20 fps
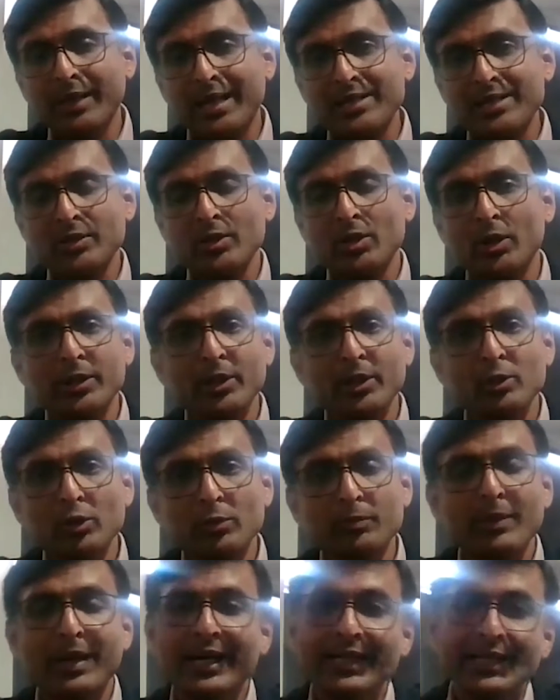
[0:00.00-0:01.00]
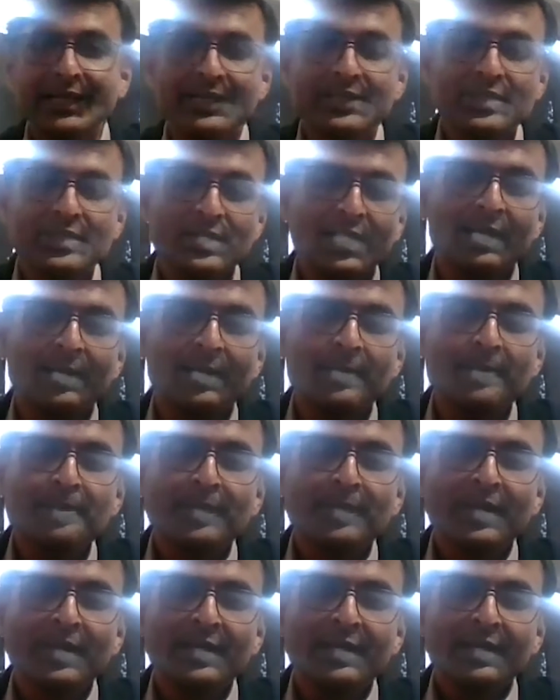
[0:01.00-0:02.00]
place an order to buy and sell,
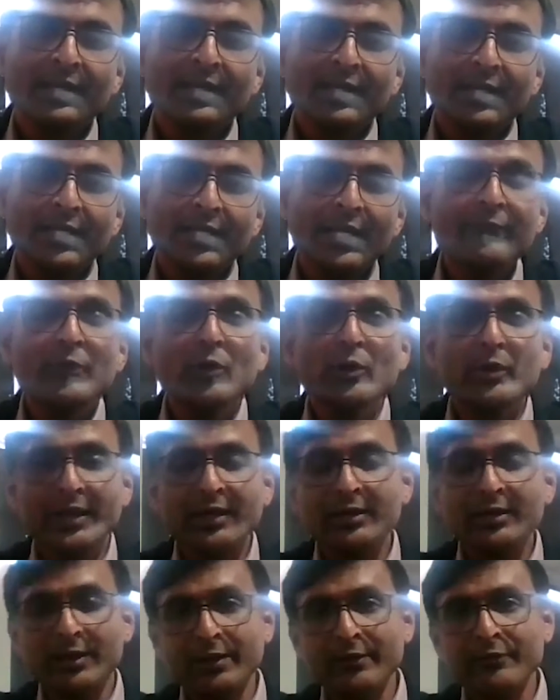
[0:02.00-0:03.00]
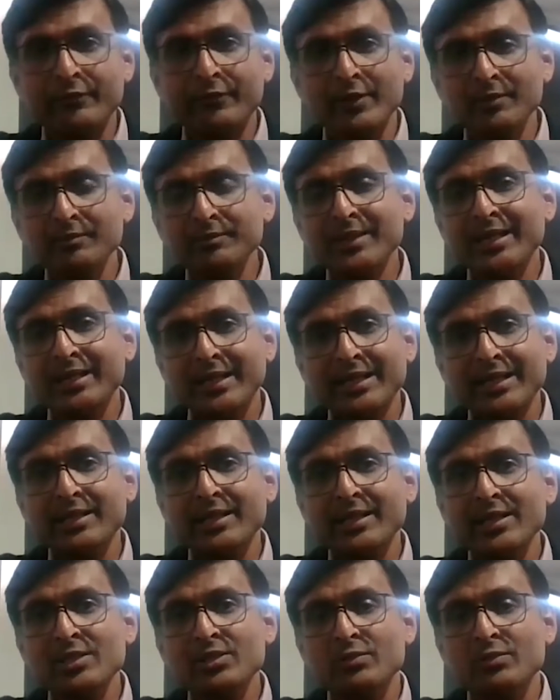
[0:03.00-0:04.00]
if you can confirm that
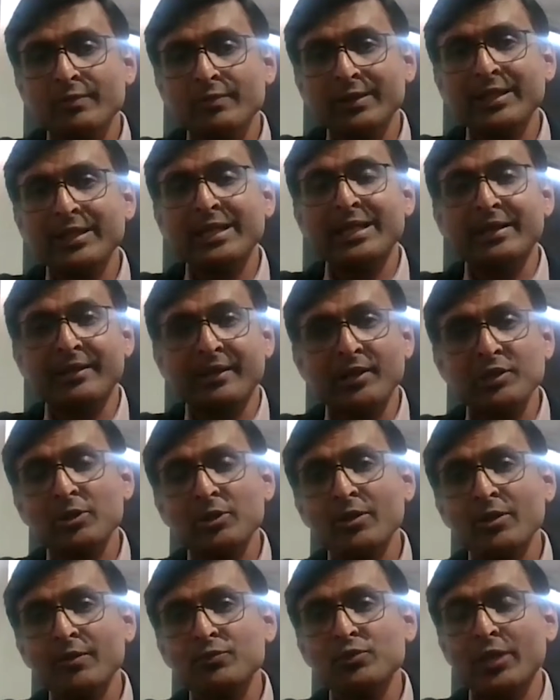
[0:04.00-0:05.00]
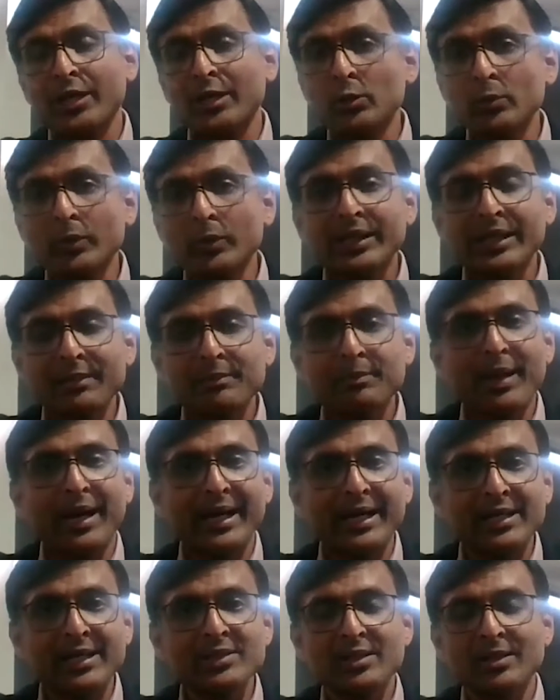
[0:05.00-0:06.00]
it is with the intention of genuinely
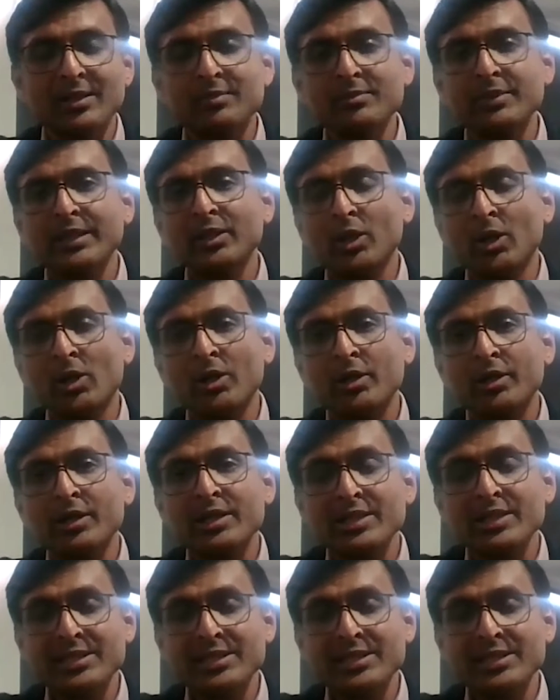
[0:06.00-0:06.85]
buying something or